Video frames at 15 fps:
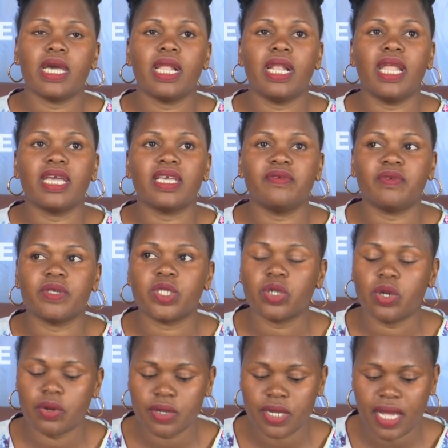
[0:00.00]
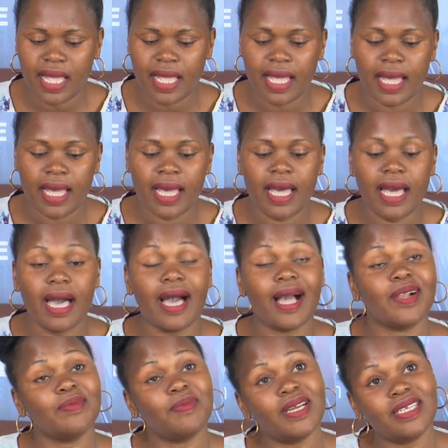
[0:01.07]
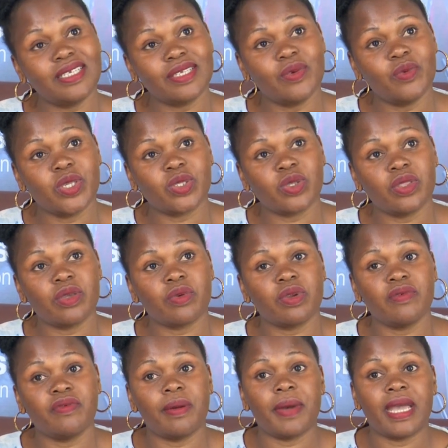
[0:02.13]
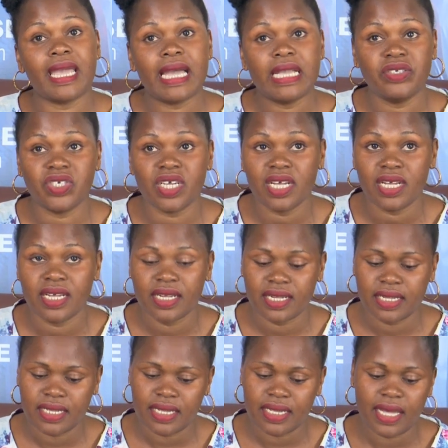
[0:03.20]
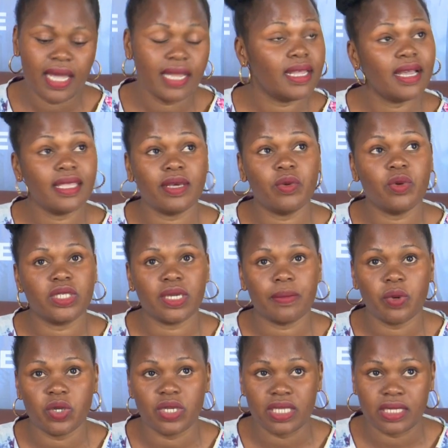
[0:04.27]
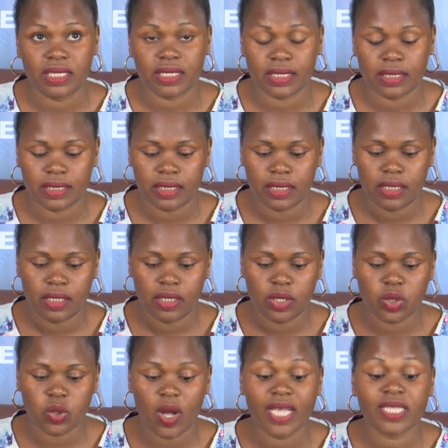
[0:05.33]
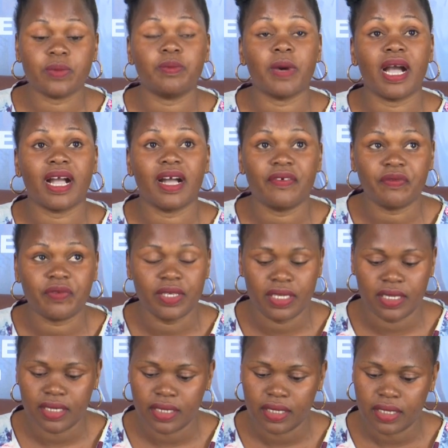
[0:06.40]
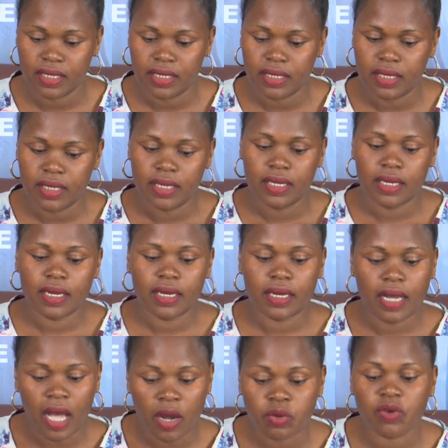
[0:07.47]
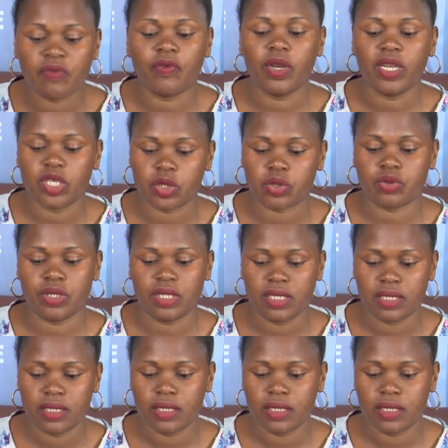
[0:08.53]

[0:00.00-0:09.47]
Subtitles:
like Victoria, Albert, we saw the river Mayanja, and other water bodies. So as Bangafi Agroforestry,